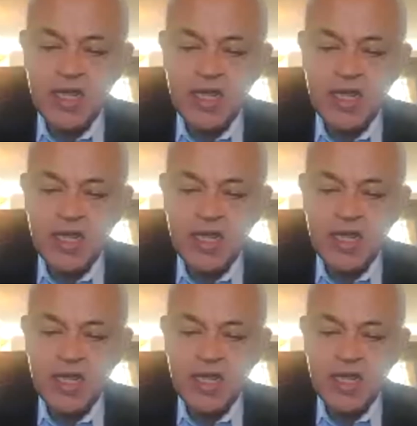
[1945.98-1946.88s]

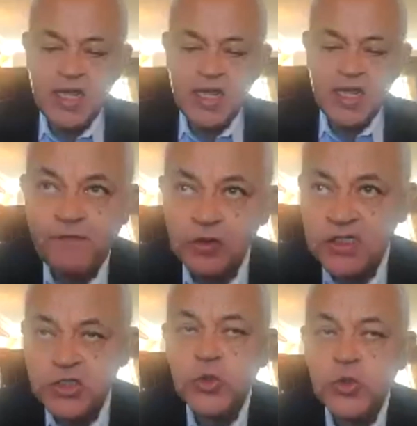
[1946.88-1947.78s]
resisted, they fought
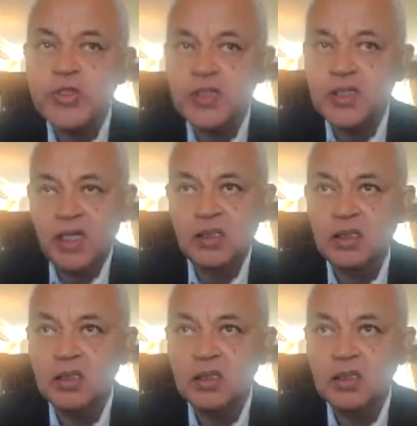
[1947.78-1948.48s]
us tooth and nail.